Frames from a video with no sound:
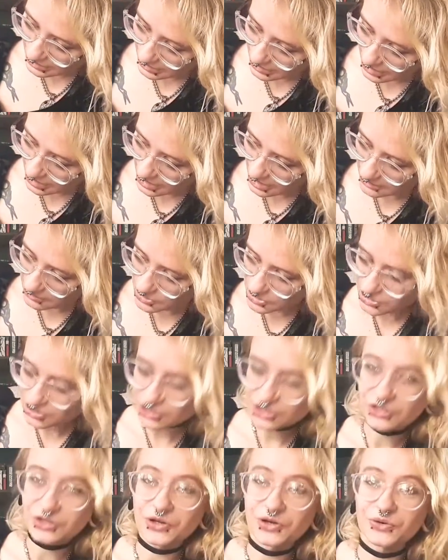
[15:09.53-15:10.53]
and I'm just
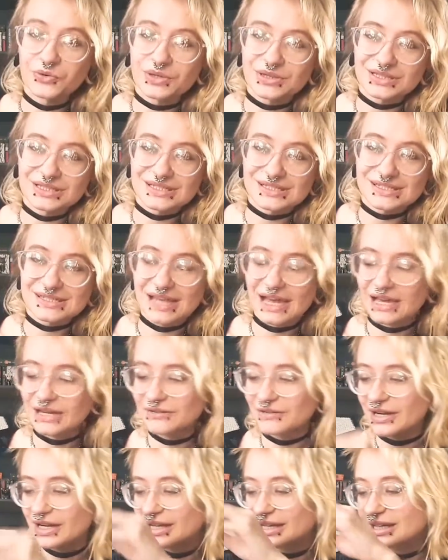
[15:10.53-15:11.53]
gonna go with the side
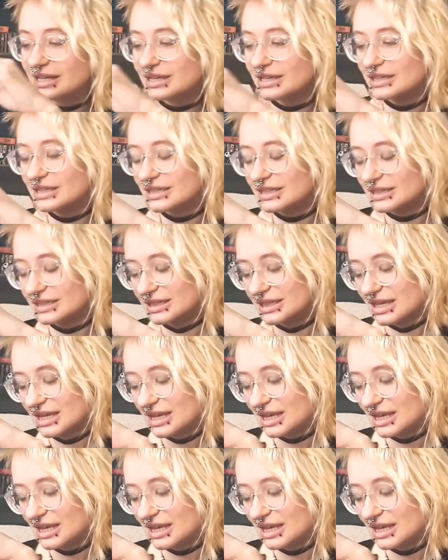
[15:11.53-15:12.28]
right here.